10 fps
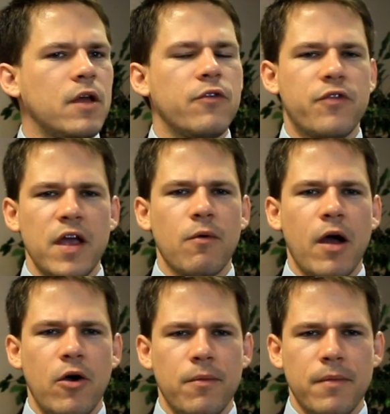
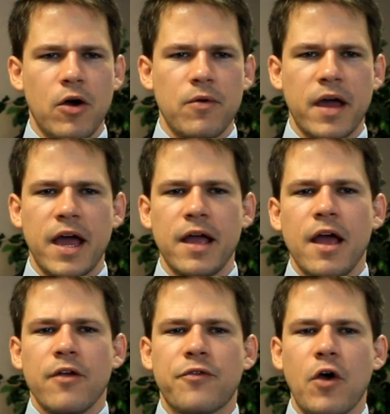Zero. Okay,
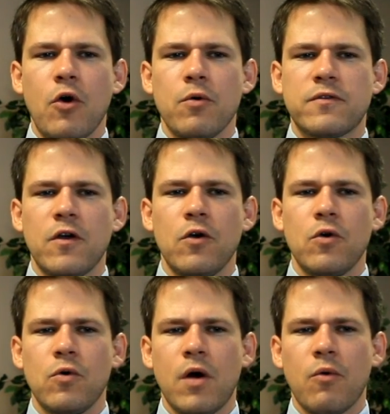so
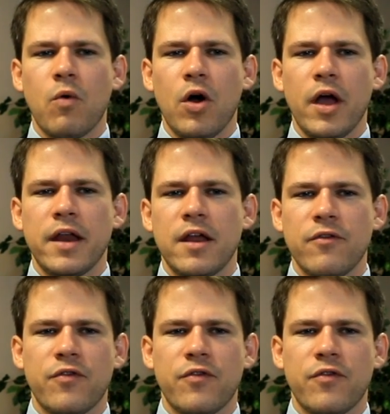two, one,